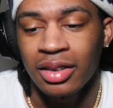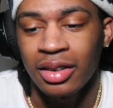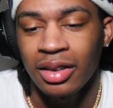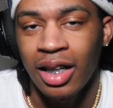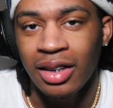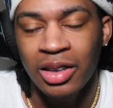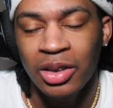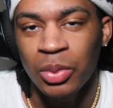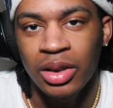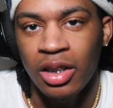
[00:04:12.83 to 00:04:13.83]
I think
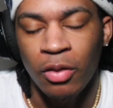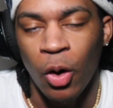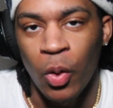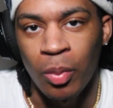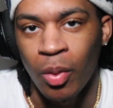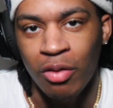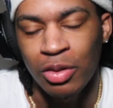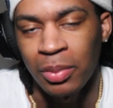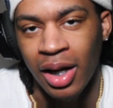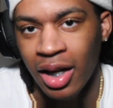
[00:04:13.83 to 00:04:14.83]
we left old Marvel
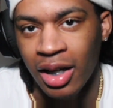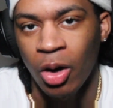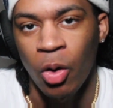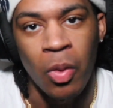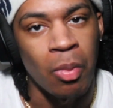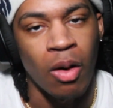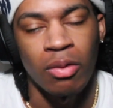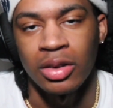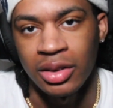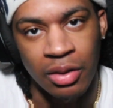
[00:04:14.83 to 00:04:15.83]
behind. Old Marvel
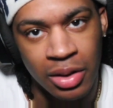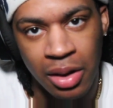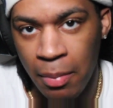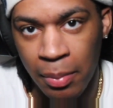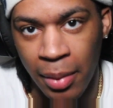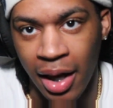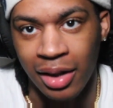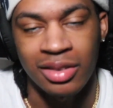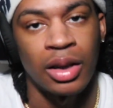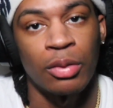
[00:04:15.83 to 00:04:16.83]
is never coming back.
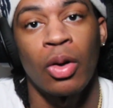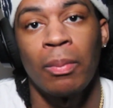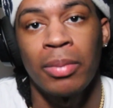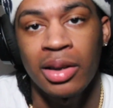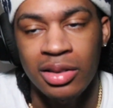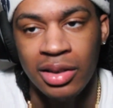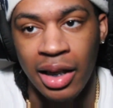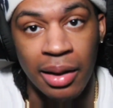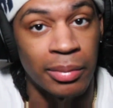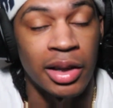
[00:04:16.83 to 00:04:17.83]
It's never going to be the
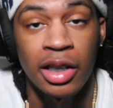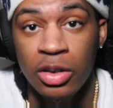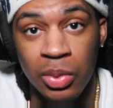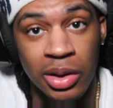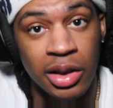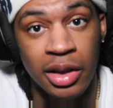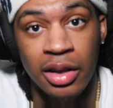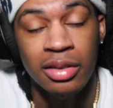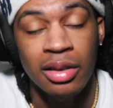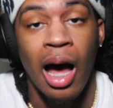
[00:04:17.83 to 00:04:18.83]
same. It is what it
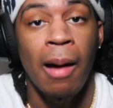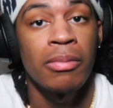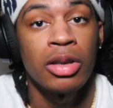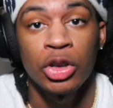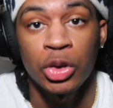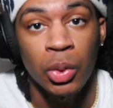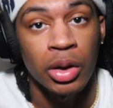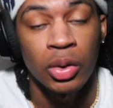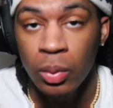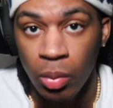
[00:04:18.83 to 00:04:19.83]
is. I'm going to enjoy
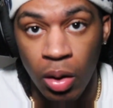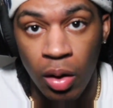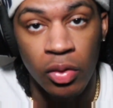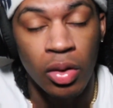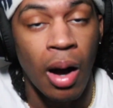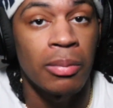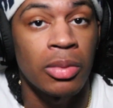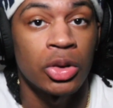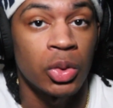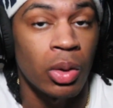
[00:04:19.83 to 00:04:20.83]
new Marvel. I'm going
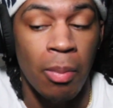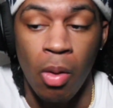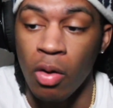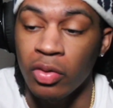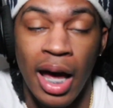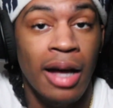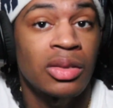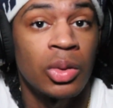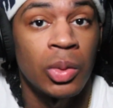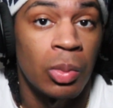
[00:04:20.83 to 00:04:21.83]
to enjoy Marvel
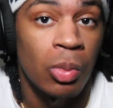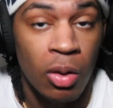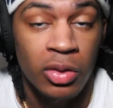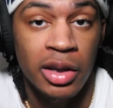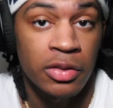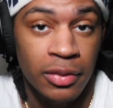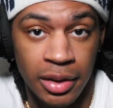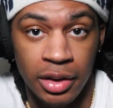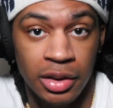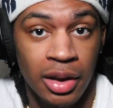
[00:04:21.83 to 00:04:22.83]
after new Marvel gets
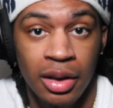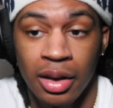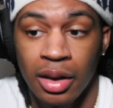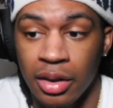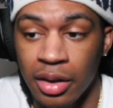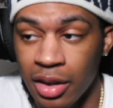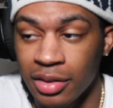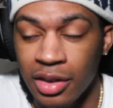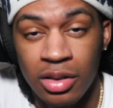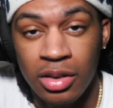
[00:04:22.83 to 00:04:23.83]
finished. Yes,
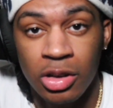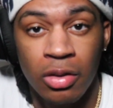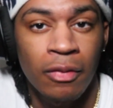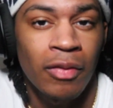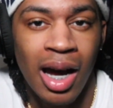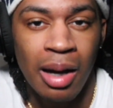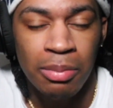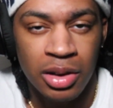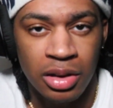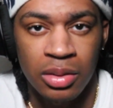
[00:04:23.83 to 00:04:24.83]
there's a certain vibe
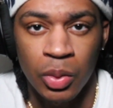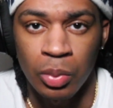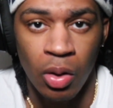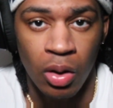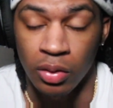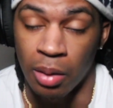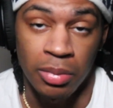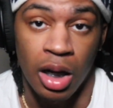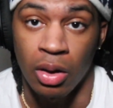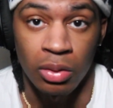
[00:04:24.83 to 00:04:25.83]
to this new Marvel. I'm
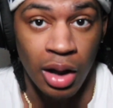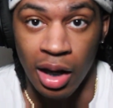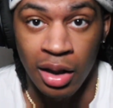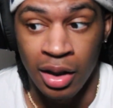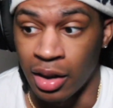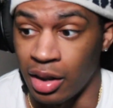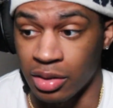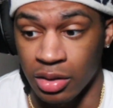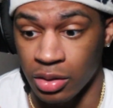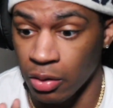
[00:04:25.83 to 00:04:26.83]
not going to lie. It's
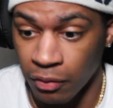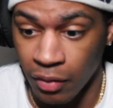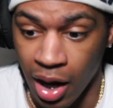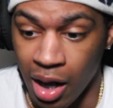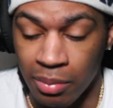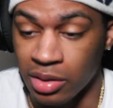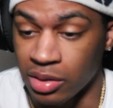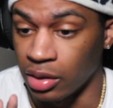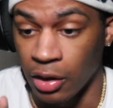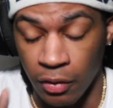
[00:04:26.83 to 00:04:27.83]
a certain vibe. It's a
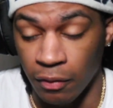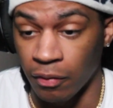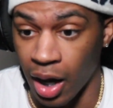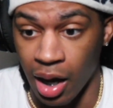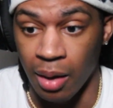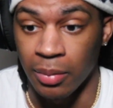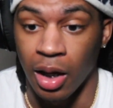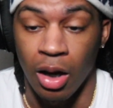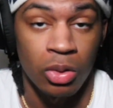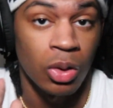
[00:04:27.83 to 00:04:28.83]
different vibe.
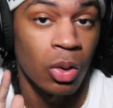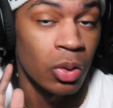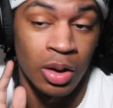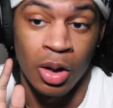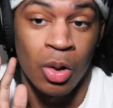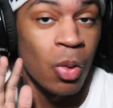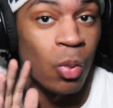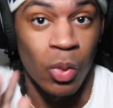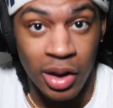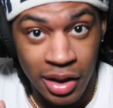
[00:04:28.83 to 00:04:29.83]
I don't know
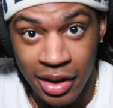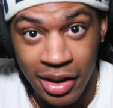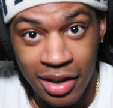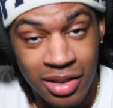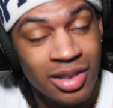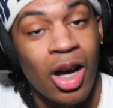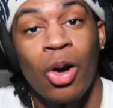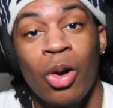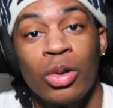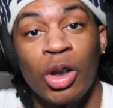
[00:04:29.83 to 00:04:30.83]
what it is. I
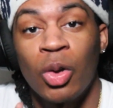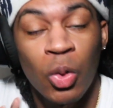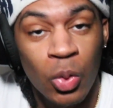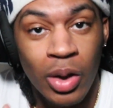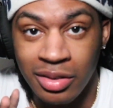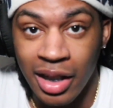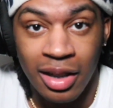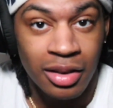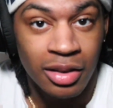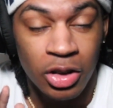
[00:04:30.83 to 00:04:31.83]
don't know who has
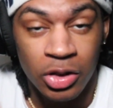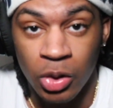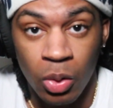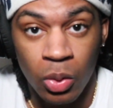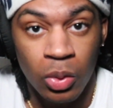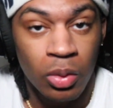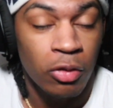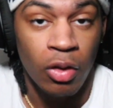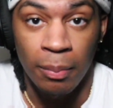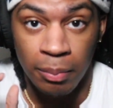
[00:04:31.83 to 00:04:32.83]
taken control
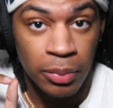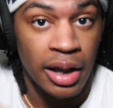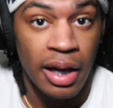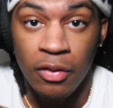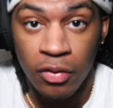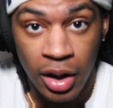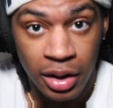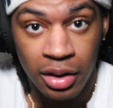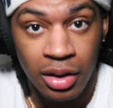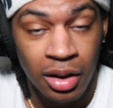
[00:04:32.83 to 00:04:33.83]
from Kevin
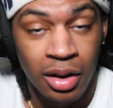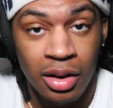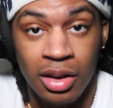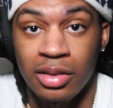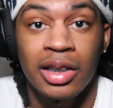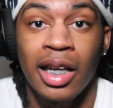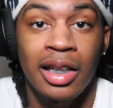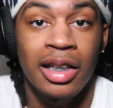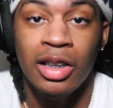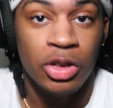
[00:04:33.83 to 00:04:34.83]
Feige because he
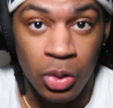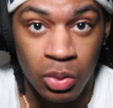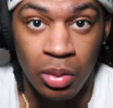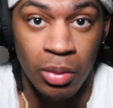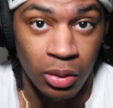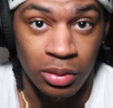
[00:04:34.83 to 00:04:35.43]
ain't in control no more.